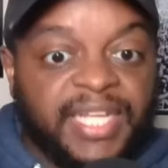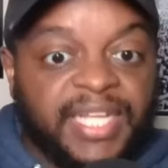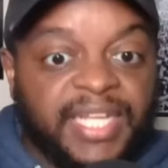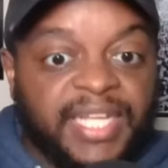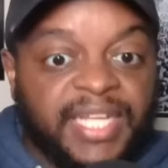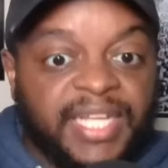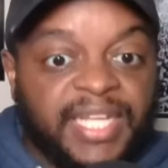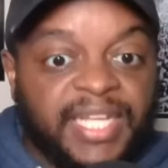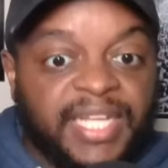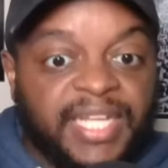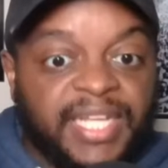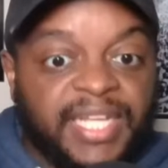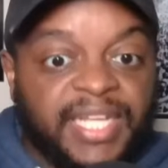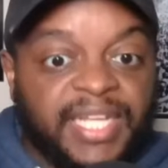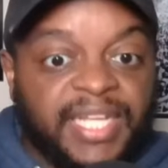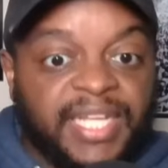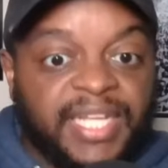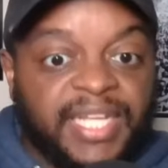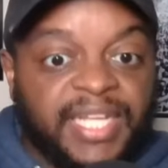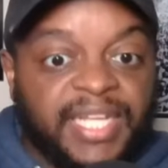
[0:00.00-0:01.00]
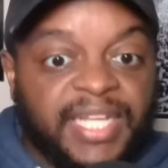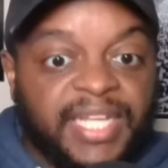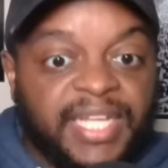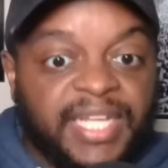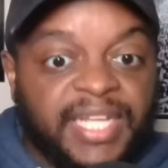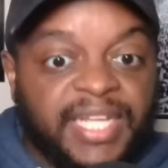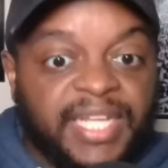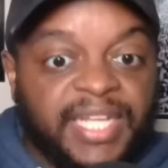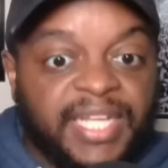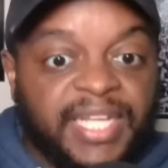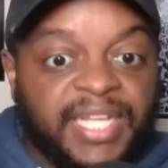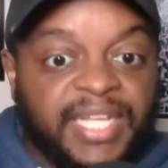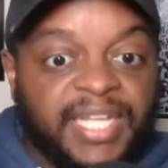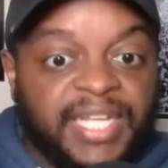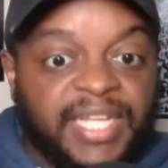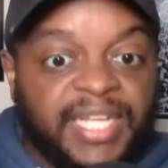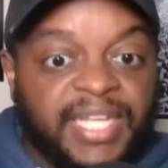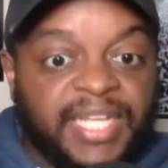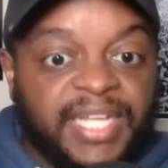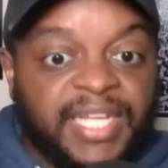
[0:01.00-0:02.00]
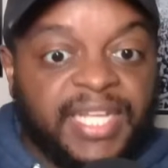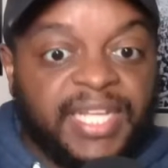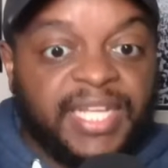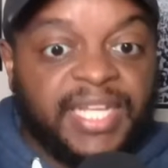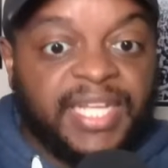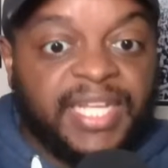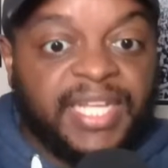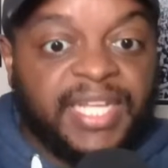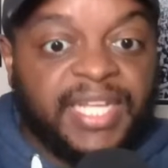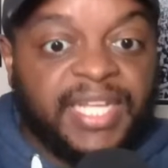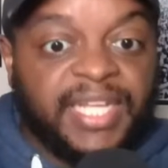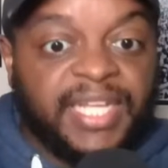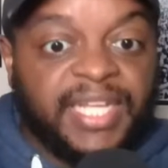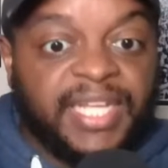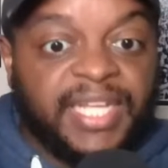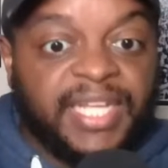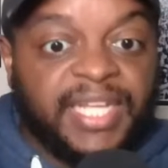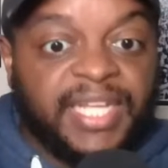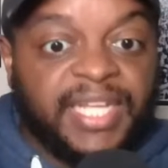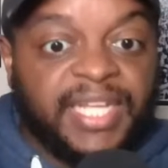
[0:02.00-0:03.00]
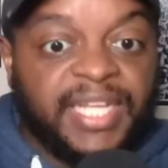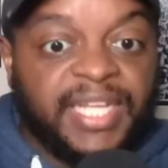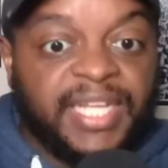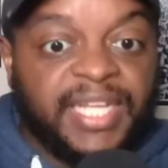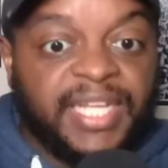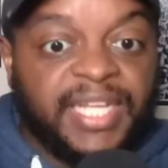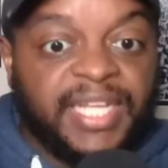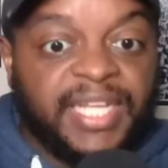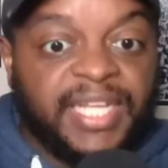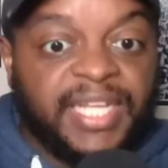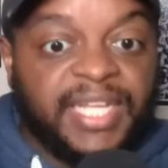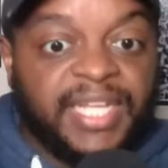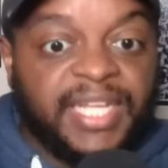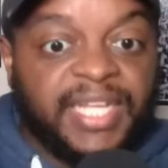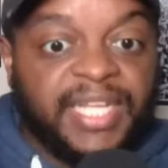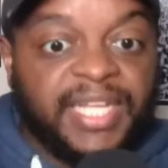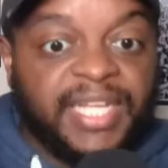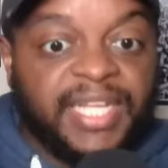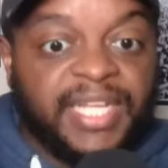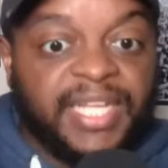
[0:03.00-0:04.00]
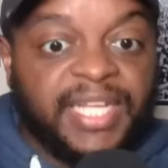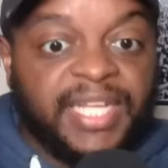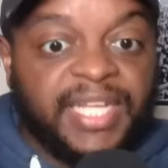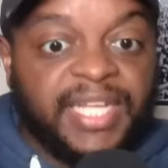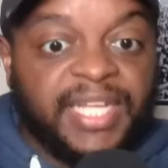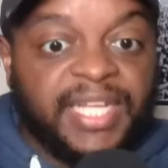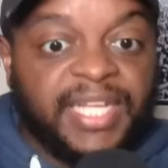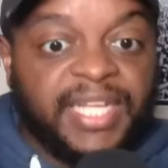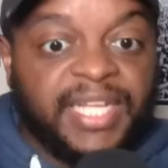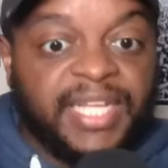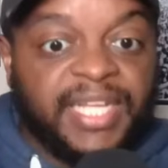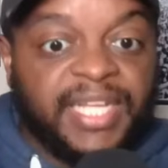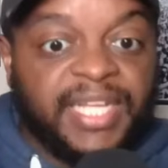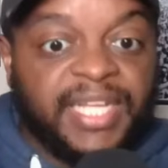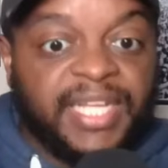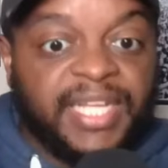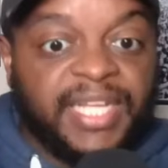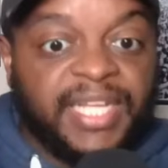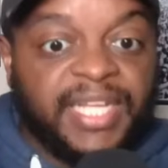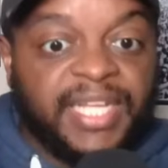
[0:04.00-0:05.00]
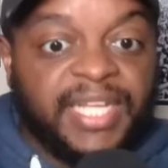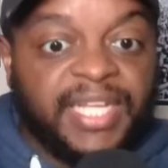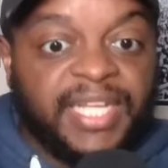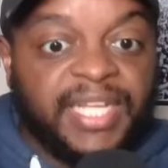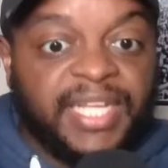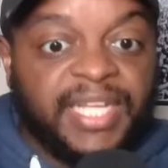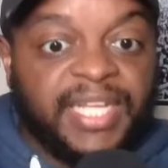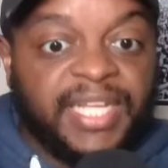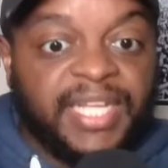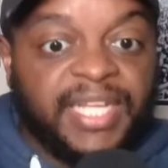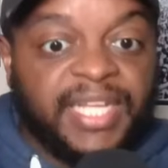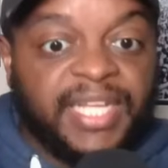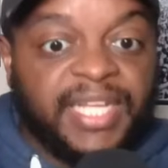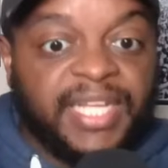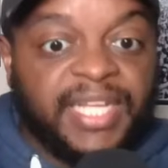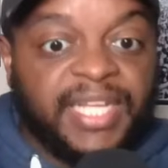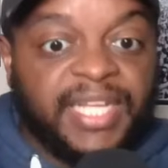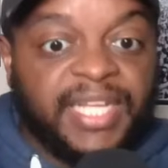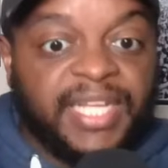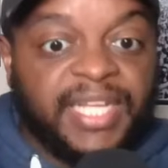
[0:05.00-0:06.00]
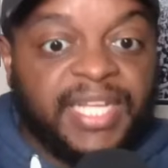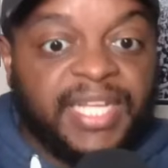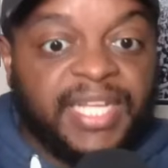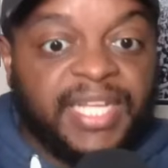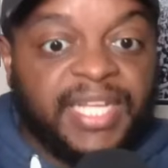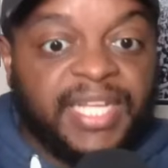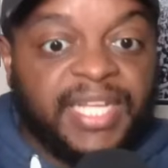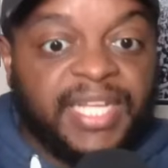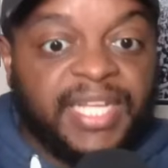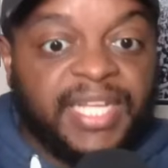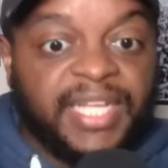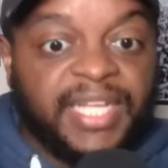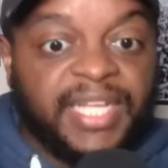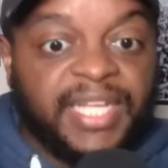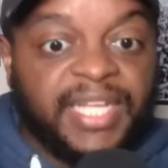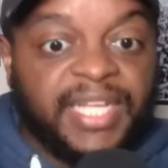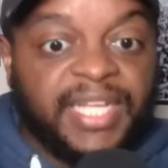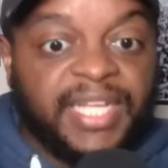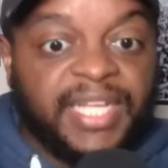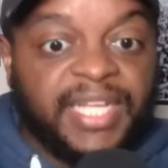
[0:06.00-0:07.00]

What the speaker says: (silence)